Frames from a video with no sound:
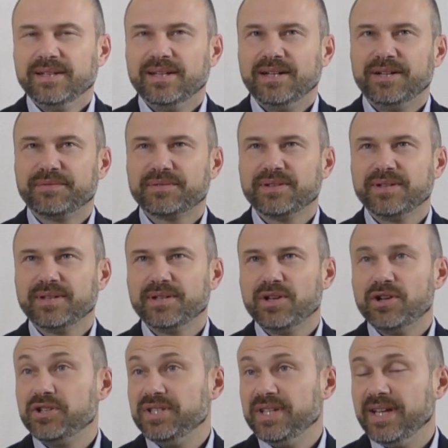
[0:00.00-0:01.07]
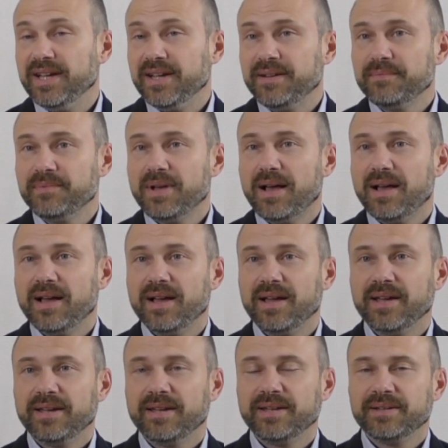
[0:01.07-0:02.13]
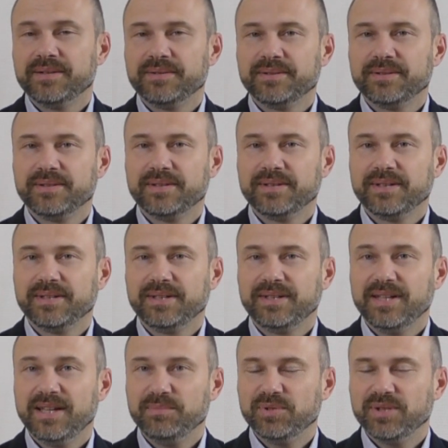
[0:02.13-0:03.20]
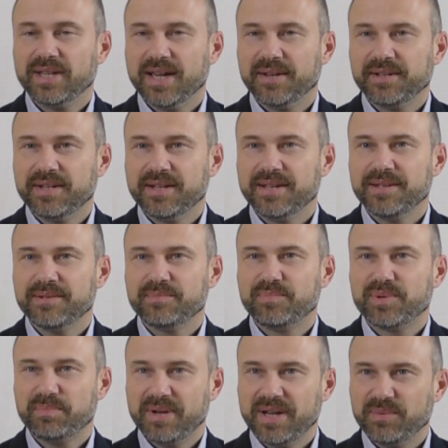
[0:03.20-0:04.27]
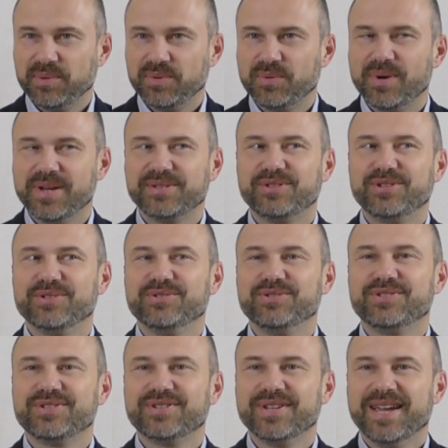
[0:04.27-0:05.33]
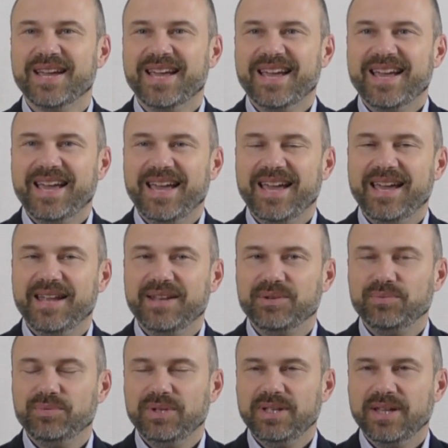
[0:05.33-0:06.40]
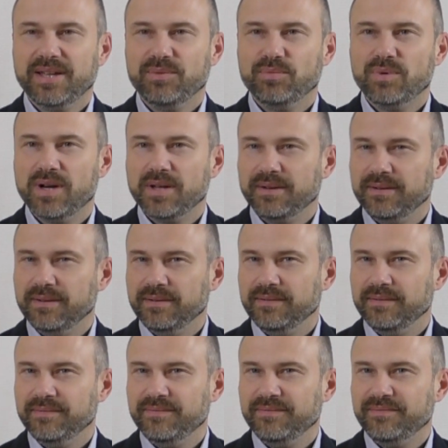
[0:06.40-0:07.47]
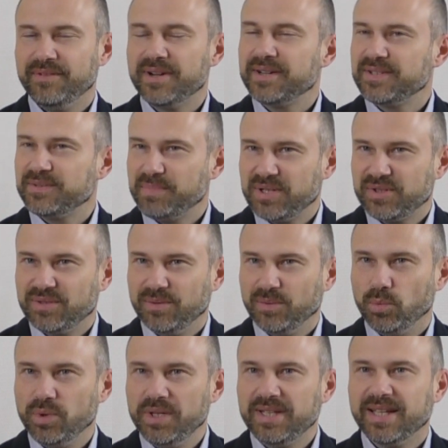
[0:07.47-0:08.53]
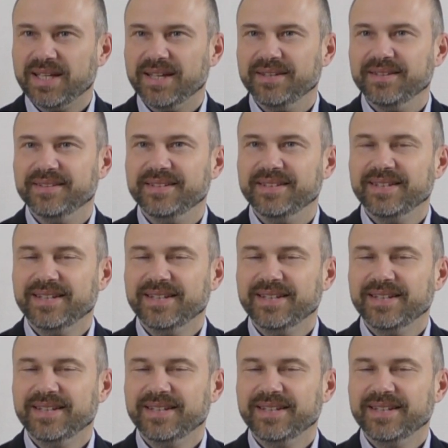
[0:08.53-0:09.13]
after a year I came to Canada, prepared with questions, and we had one very special weekend